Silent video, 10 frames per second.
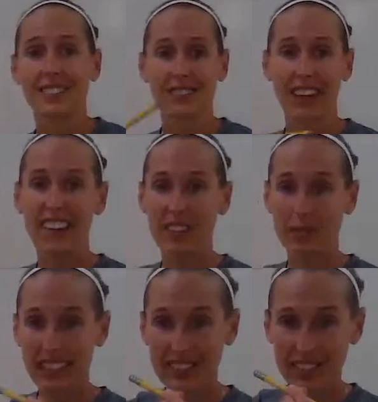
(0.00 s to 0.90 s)
We have
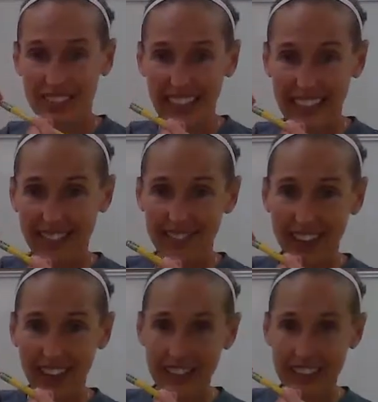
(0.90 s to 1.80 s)
erasers that can
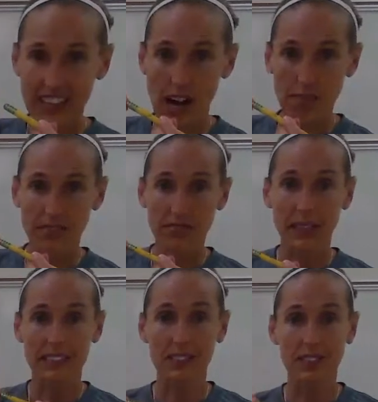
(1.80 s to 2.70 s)
fit on the top of
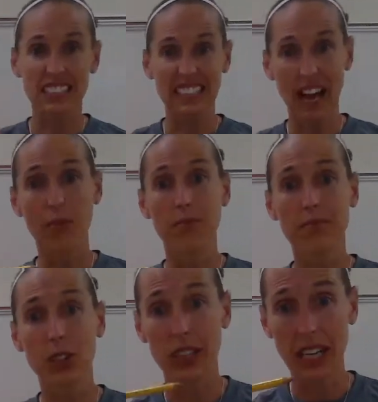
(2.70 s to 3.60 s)
pencils to help
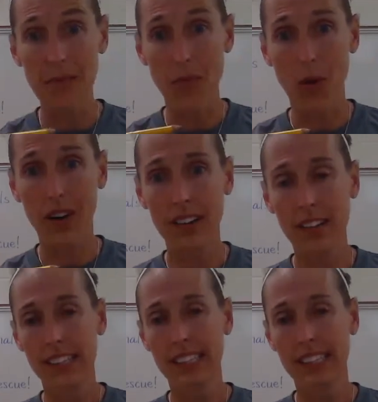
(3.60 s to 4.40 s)
create more.